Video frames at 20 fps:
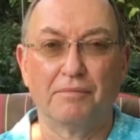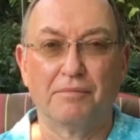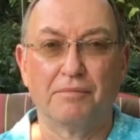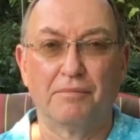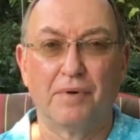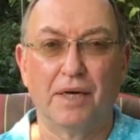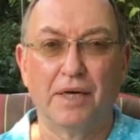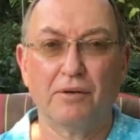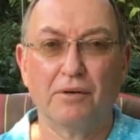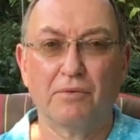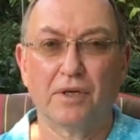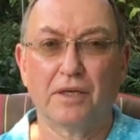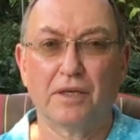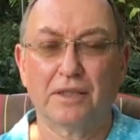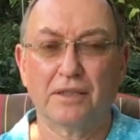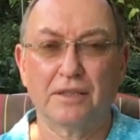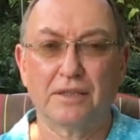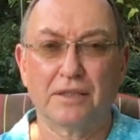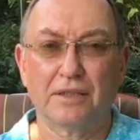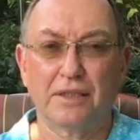My work
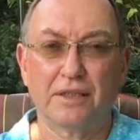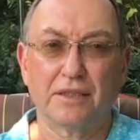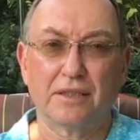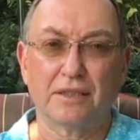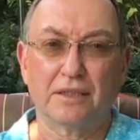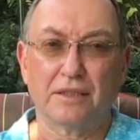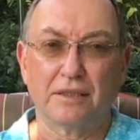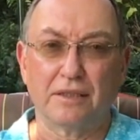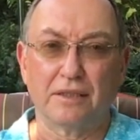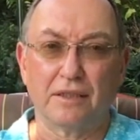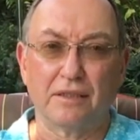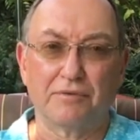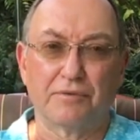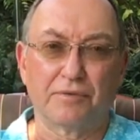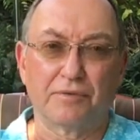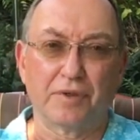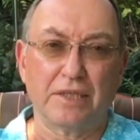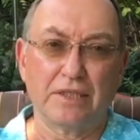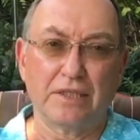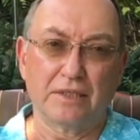is either
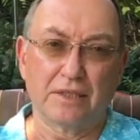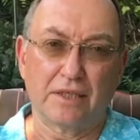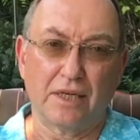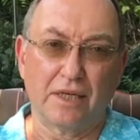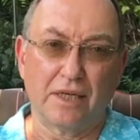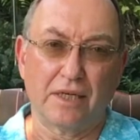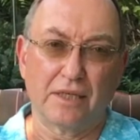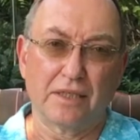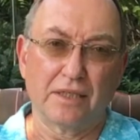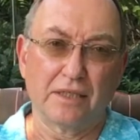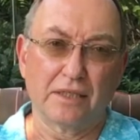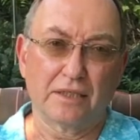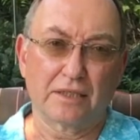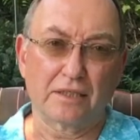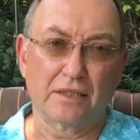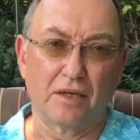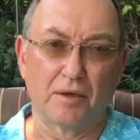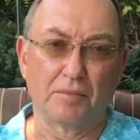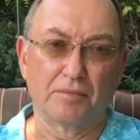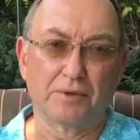freestanding
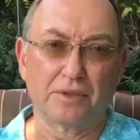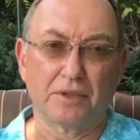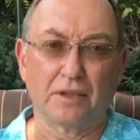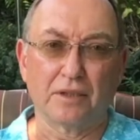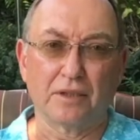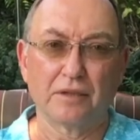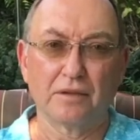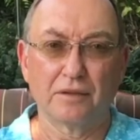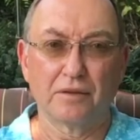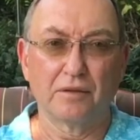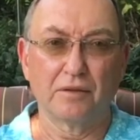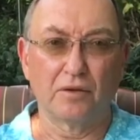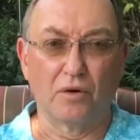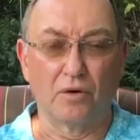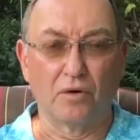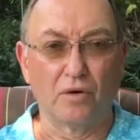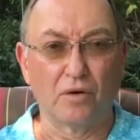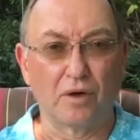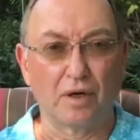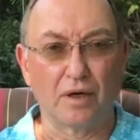sculpture
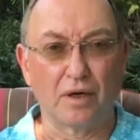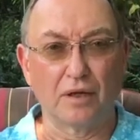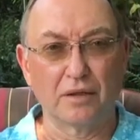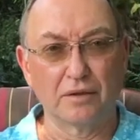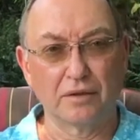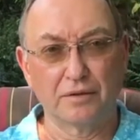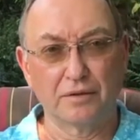or